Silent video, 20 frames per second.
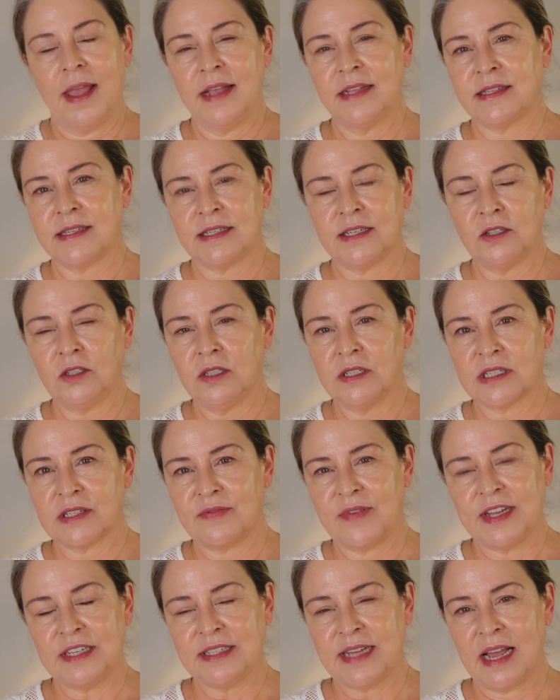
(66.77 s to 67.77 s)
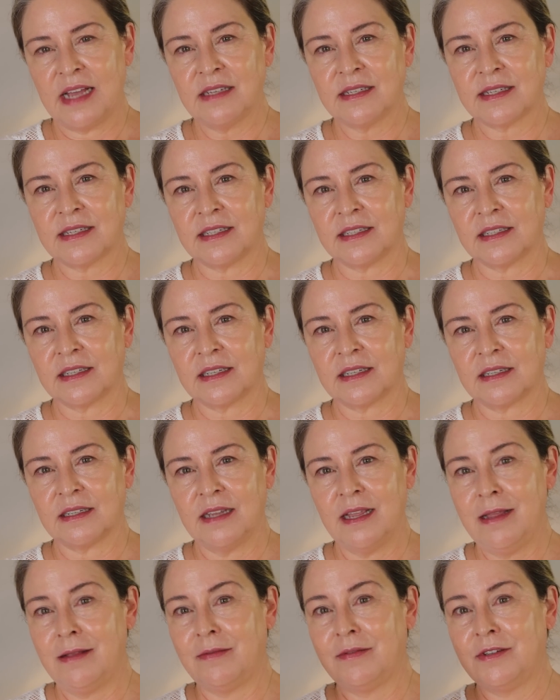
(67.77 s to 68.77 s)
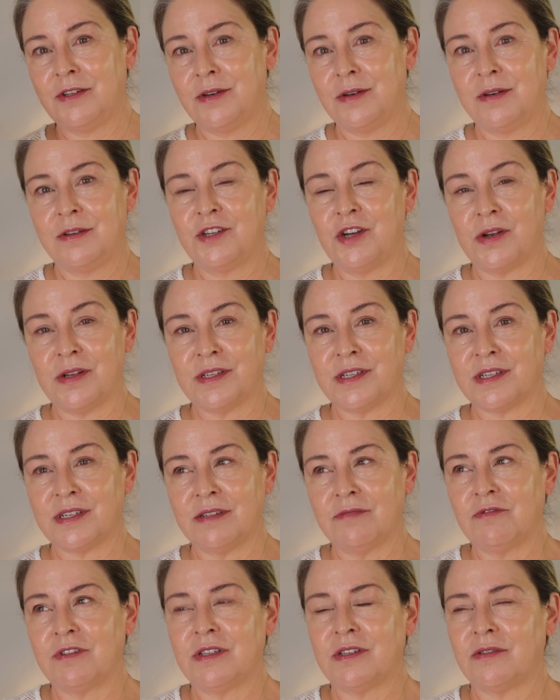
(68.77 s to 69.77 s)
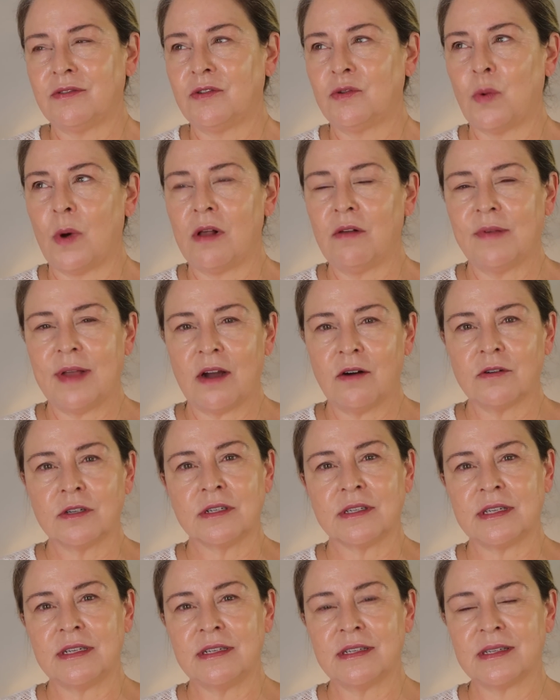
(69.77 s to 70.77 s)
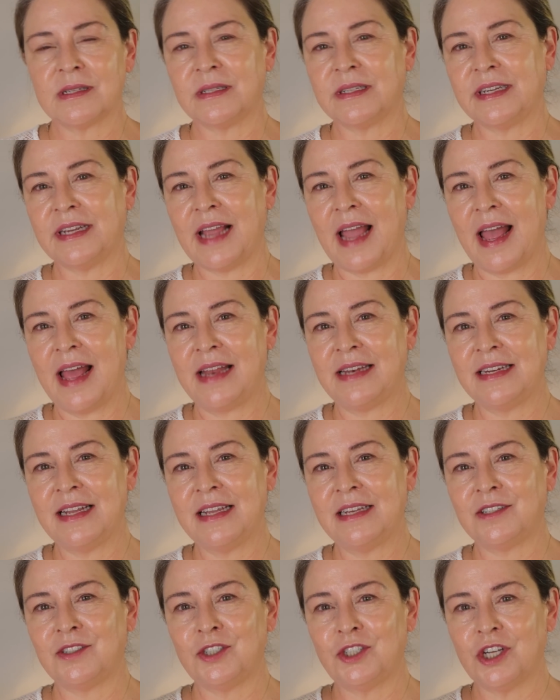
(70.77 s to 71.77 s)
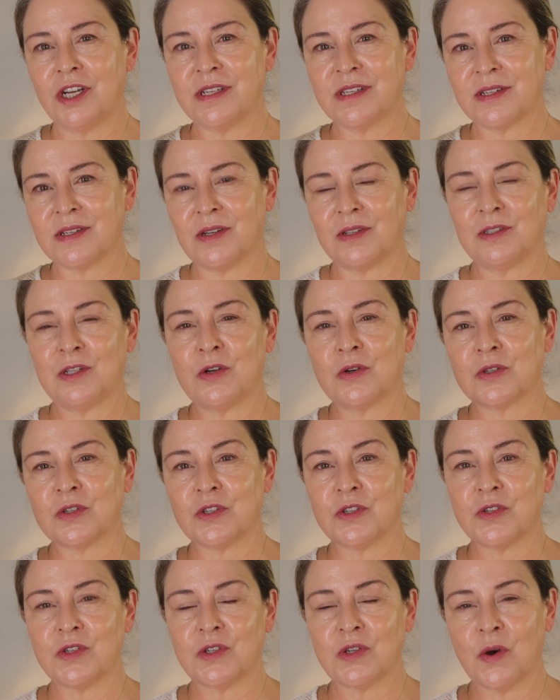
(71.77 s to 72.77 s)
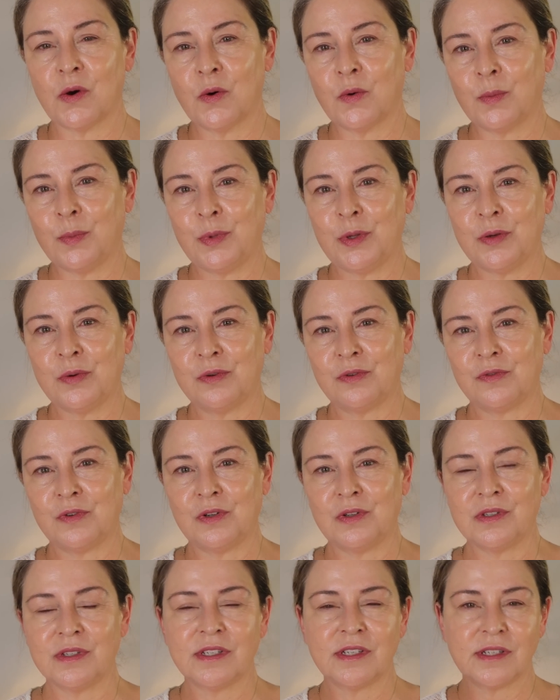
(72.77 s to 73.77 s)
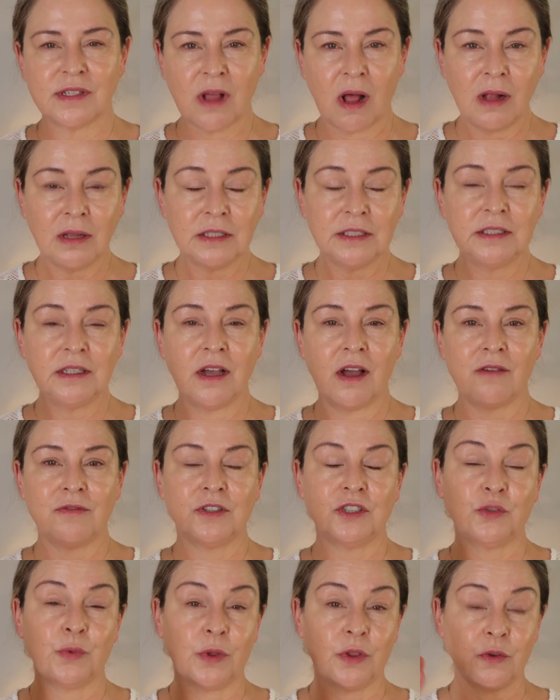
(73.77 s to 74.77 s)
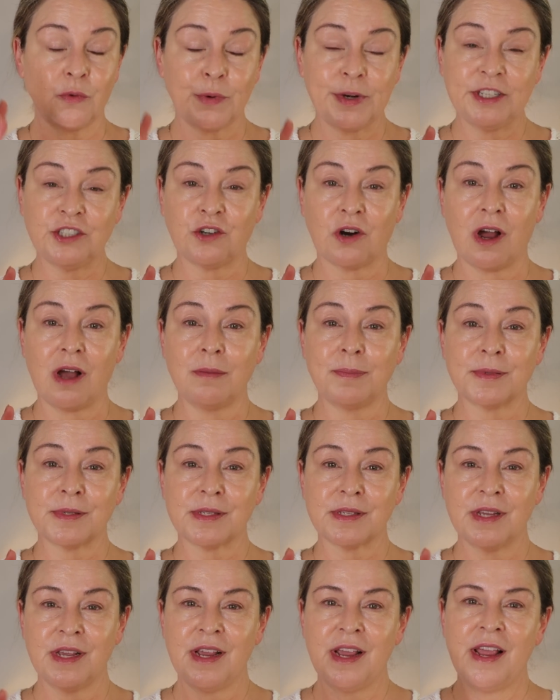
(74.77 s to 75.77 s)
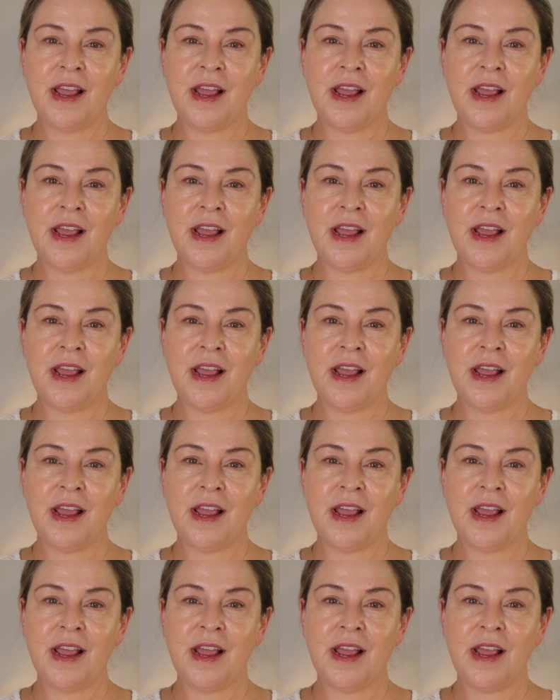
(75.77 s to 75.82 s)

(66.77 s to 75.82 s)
It still looks fantastic. It was 12 hours easily, and it just looked so beautiful. Solid coverage with 3 drops.